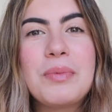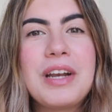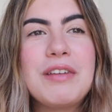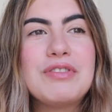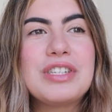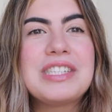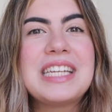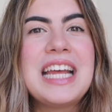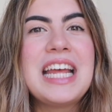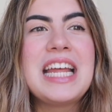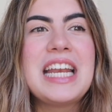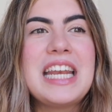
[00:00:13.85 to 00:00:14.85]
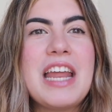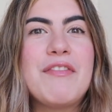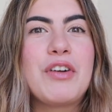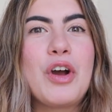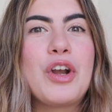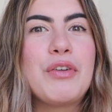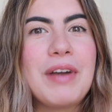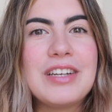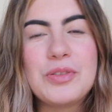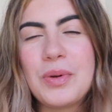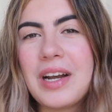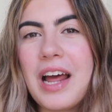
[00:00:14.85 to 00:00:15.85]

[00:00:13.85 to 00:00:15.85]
but I've just never gotten around to it.